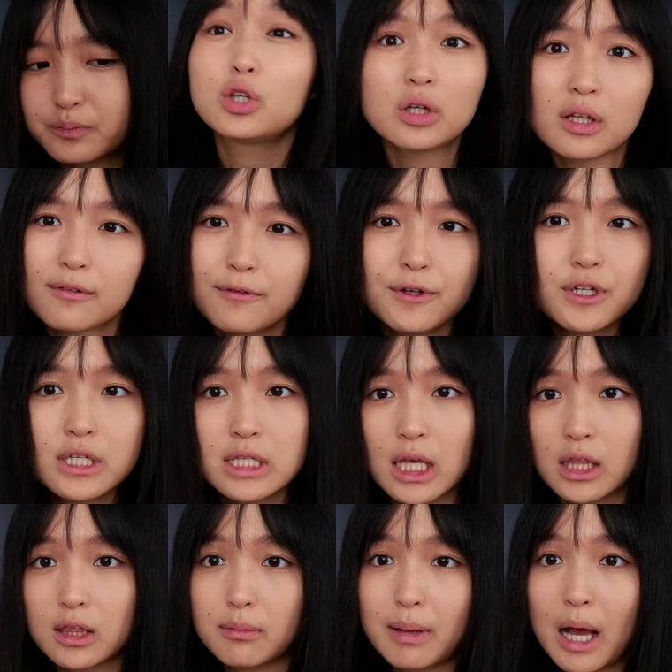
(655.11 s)
You could even just
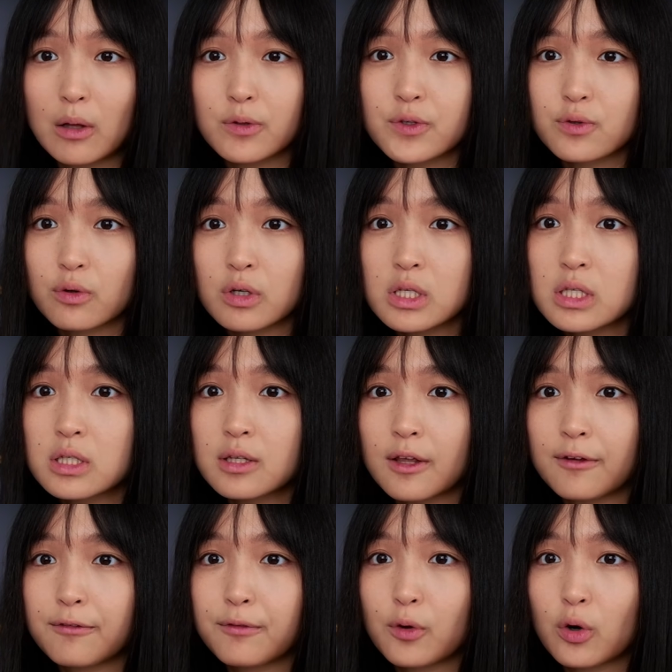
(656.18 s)
get them outsourced
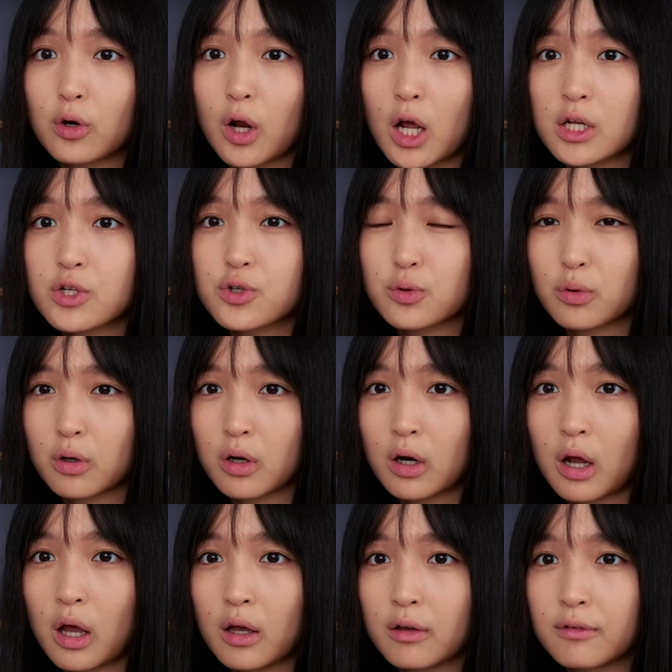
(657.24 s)
if you're not sure
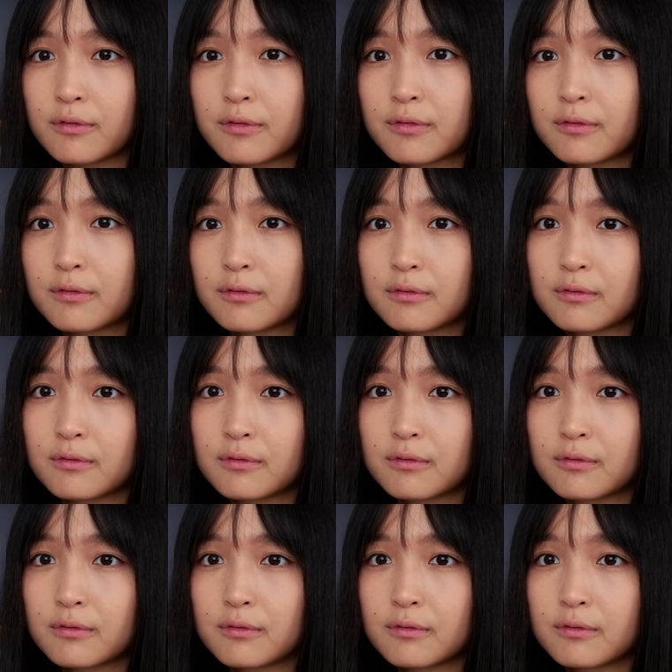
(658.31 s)
of